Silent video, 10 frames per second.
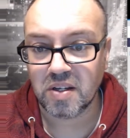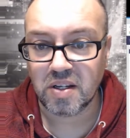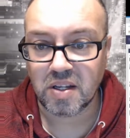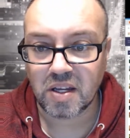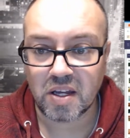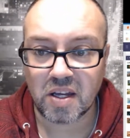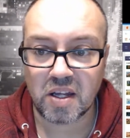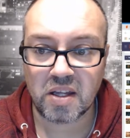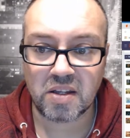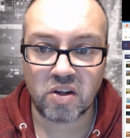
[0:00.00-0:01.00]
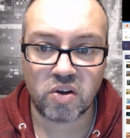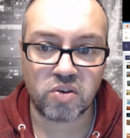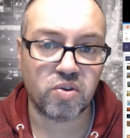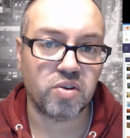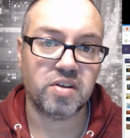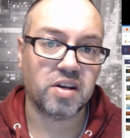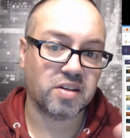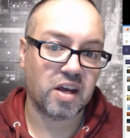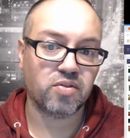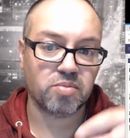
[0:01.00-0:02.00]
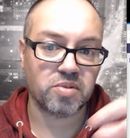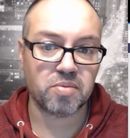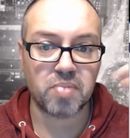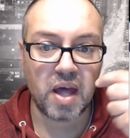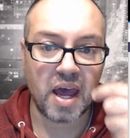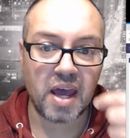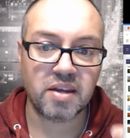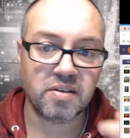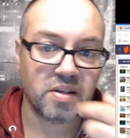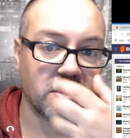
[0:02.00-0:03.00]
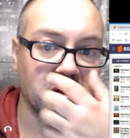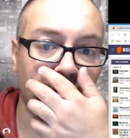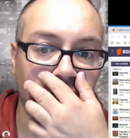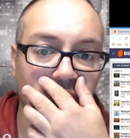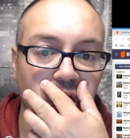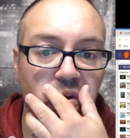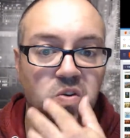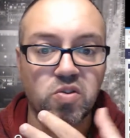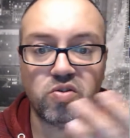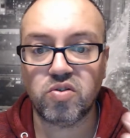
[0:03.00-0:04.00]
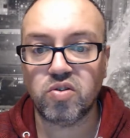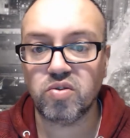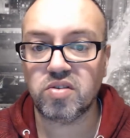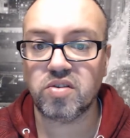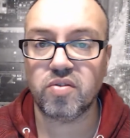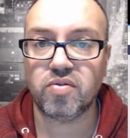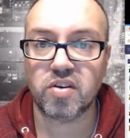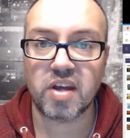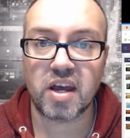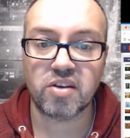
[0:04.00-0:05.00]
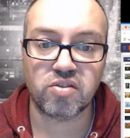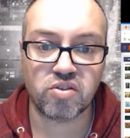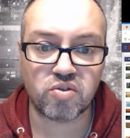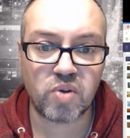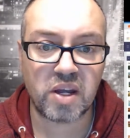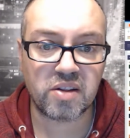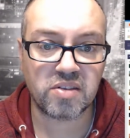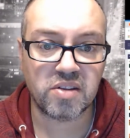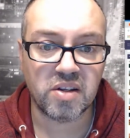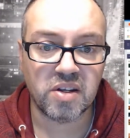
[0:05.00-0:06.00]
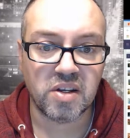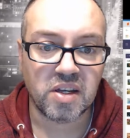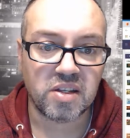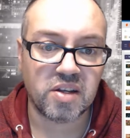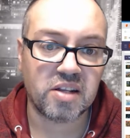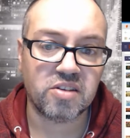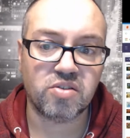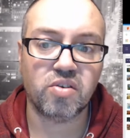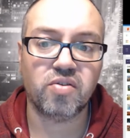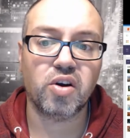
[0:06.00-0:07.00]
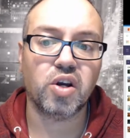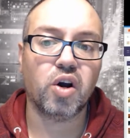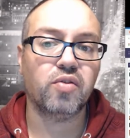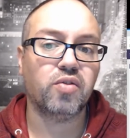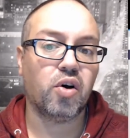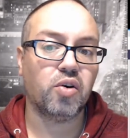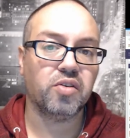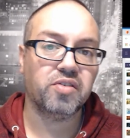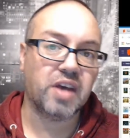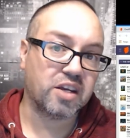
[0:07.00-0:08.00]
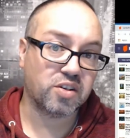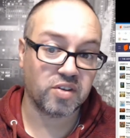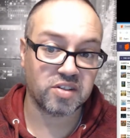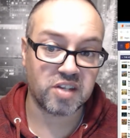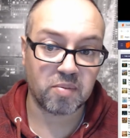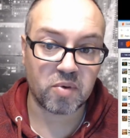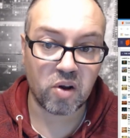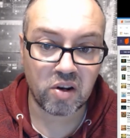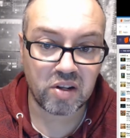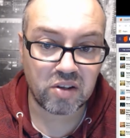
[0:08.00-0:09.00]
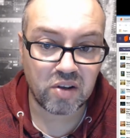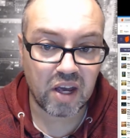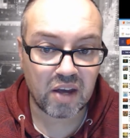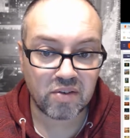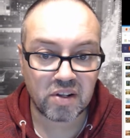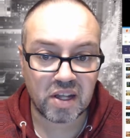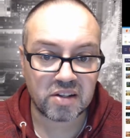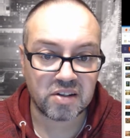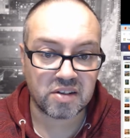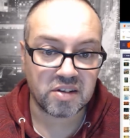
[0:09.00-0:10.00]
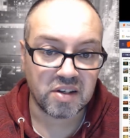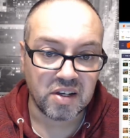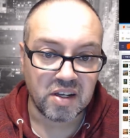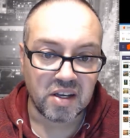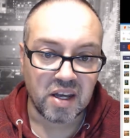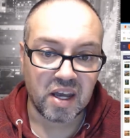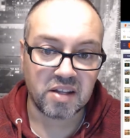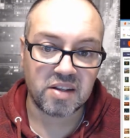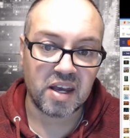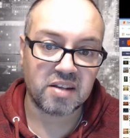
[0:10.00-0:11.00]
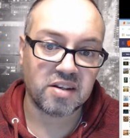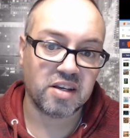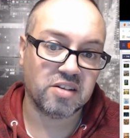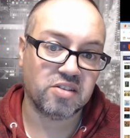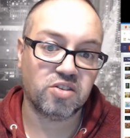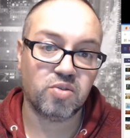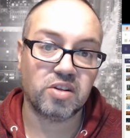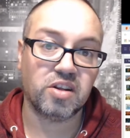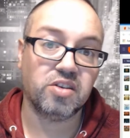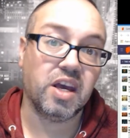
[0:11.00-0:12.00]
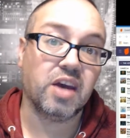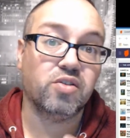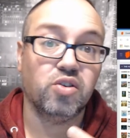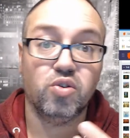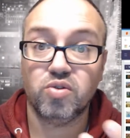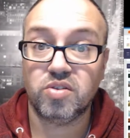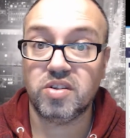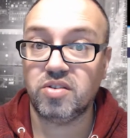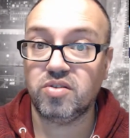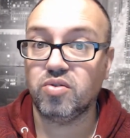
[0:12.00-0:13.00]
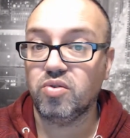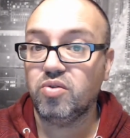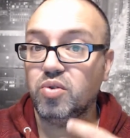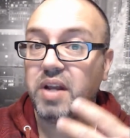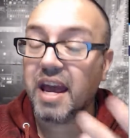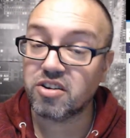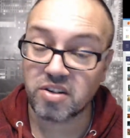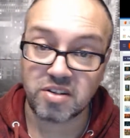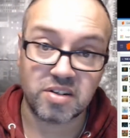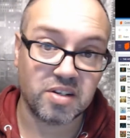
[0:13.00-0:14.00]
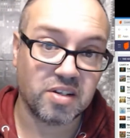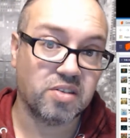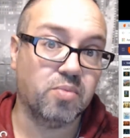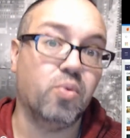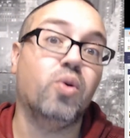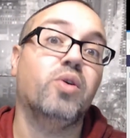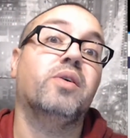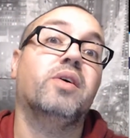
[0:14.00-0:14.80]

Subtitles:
On your turn, take a die from the supply. The value you choose if your die is your strength. Yeah, this is the value of all the dice of the same color that you have collected, and that is the strength that you have to use to do an action. The more